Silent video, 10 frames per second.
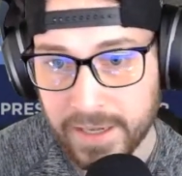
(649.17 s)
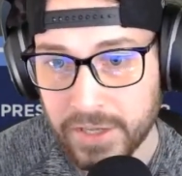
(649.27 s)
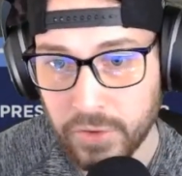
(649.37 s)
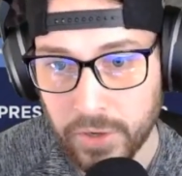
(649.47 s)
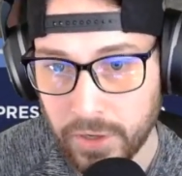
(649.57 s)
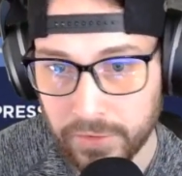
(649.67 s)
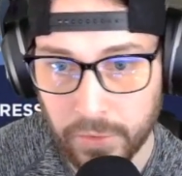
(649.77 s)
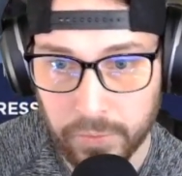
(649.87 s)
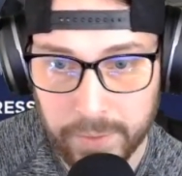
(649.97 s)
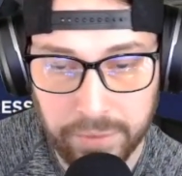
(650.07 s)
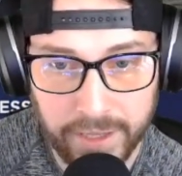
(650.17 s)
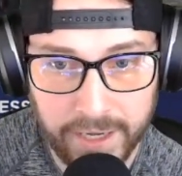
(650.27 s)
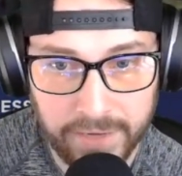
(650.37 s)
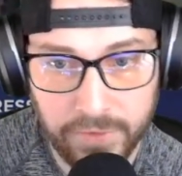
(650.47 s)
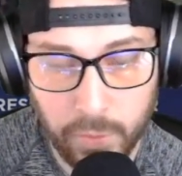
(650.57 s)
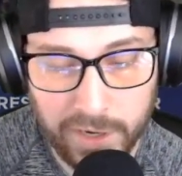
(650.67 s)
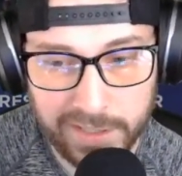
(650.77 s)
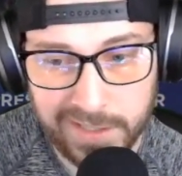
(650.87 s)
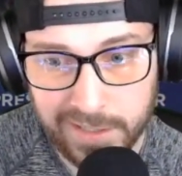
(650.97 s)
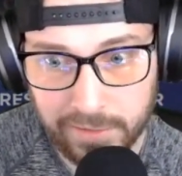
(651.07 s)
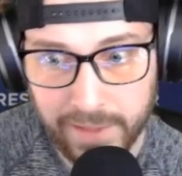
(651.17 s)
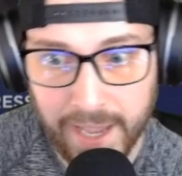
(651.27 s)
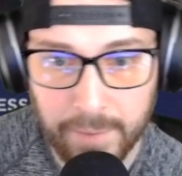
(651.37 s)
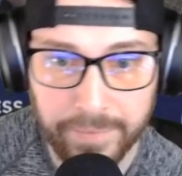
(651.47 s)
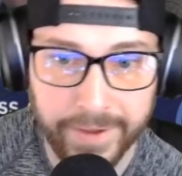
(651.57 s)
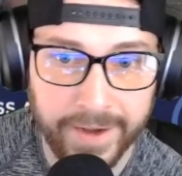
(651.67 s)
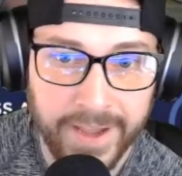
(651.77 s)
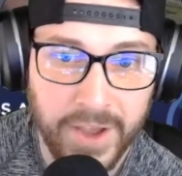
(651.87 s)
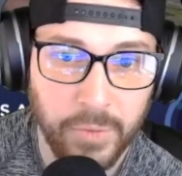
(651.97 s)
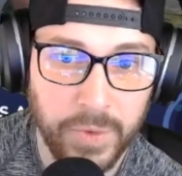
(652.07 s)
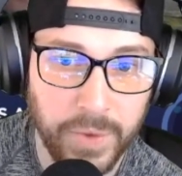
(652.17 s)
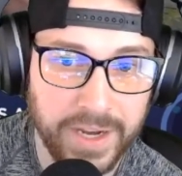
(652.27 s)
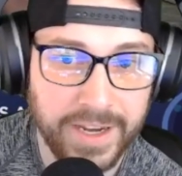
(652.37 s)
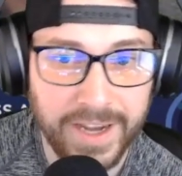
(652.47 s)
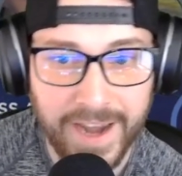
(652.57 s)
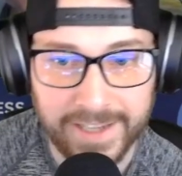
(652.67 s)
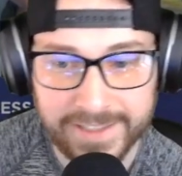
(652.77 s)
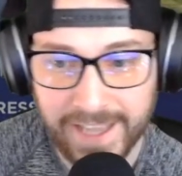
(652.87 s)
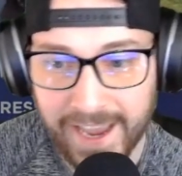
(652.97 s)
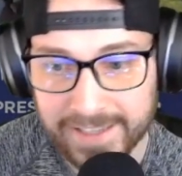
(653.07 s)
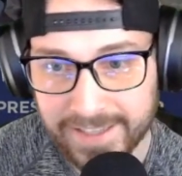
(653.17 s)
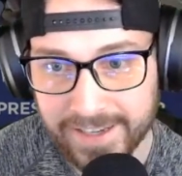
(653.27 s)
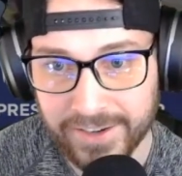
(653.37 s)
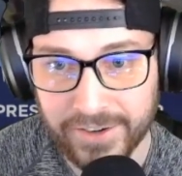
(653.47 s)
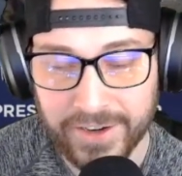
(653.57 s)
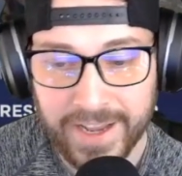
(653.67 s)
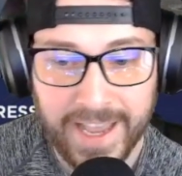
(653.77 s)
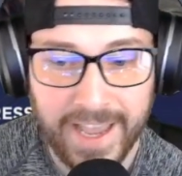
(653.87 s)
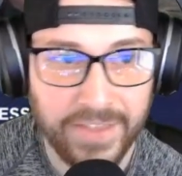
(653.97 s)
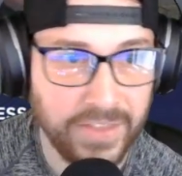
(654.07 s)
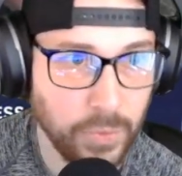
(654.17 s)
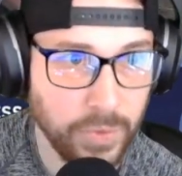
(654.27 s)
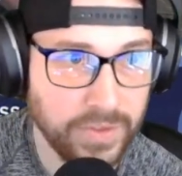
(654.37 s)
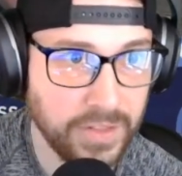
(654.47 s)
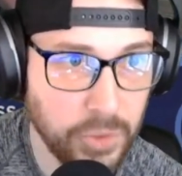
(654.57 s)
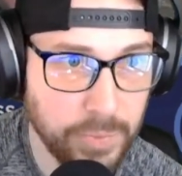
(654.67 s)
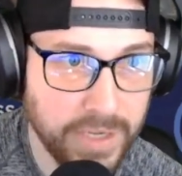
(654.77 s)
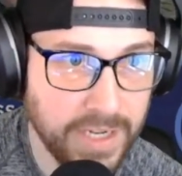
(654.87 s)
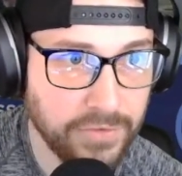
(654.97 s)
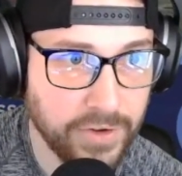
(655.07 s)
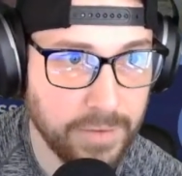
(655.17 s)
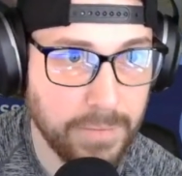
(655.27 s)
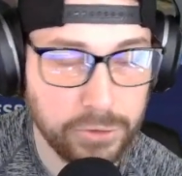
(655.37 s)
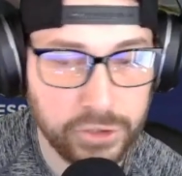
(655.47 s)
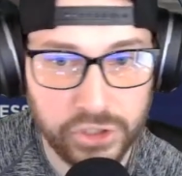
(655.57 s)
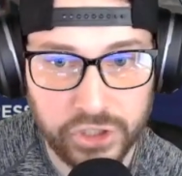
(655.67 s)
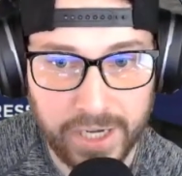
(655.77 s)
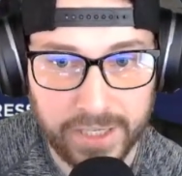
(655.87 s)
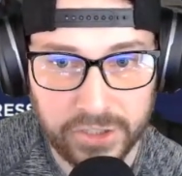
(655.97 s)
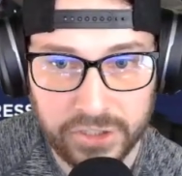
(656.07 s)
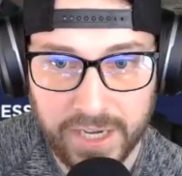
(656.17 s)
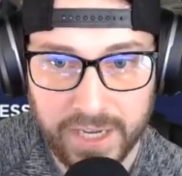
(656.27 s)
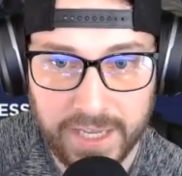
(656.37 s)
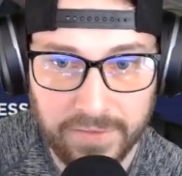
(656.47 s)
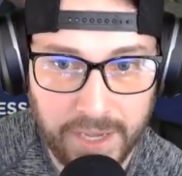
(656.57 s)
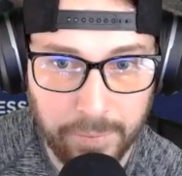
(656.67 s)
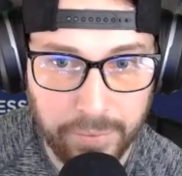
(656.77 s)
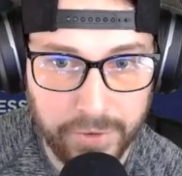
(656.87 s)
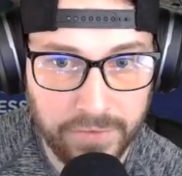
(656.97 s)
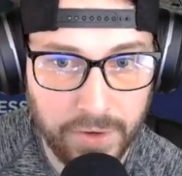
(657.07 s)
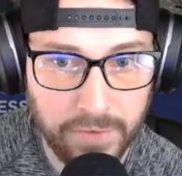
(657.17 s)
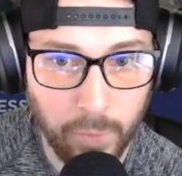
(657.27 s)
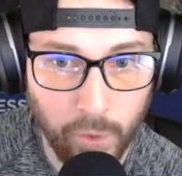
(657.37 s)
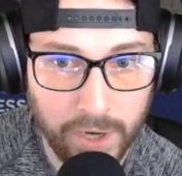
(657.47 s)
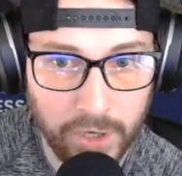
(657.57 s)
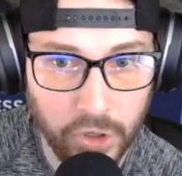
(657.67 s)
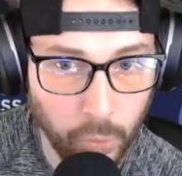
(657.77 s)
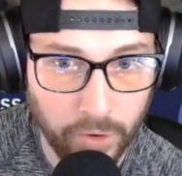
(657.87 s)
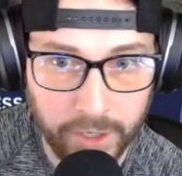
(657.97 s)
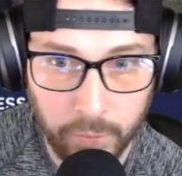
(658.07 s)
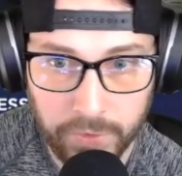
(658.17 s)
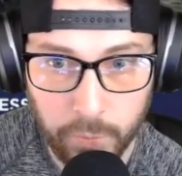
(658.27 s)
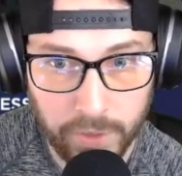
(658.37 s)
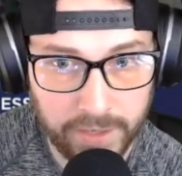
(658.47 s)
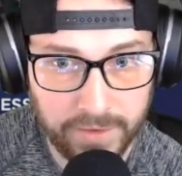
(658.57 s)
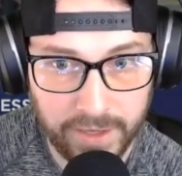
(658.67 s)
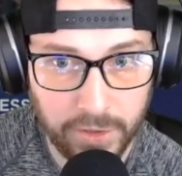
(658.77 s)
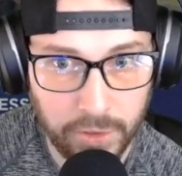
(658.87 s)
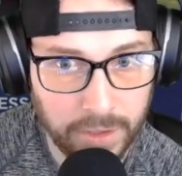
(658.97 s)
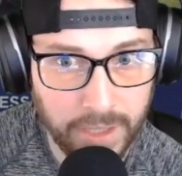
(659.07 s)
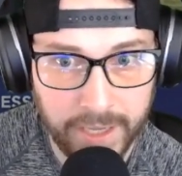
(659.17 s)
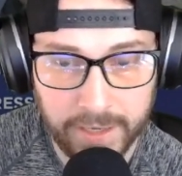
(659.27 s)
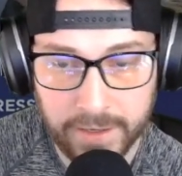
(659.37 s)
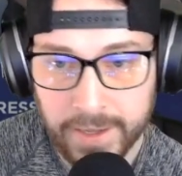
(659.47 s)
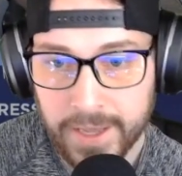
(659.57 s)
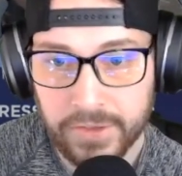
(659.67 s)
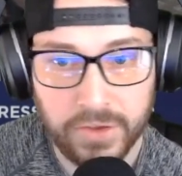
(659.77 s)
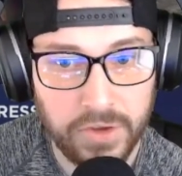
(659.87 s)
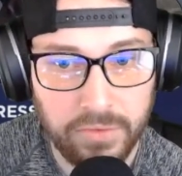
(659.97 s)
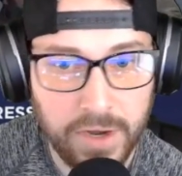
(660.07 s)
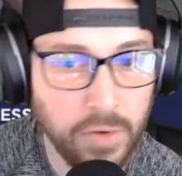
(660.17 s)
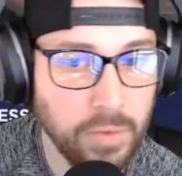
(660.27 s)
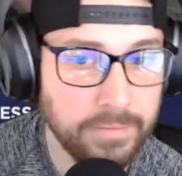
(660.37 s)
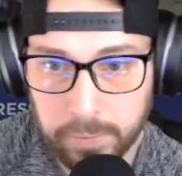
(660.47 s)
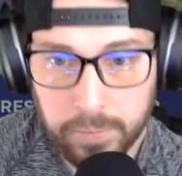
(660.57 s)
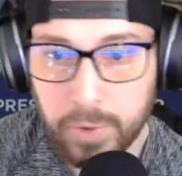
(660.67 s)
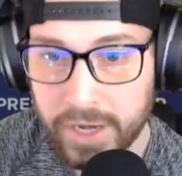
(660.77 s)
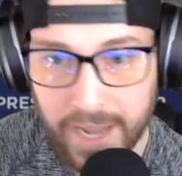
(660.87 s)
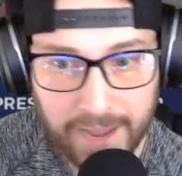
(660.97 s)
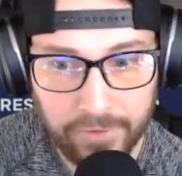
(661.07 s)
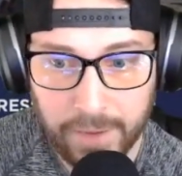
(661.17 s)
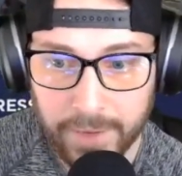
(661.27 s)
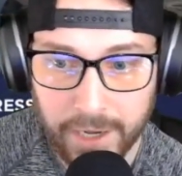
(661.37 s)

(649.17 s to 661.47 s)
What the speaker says: You could also replay it if you wanted to do that, but we went into next task here, and then this one's a little bit different, motion shot. It just kind of gives you a preview of what you're working with, what it's going to look like, so you know what you have coming up.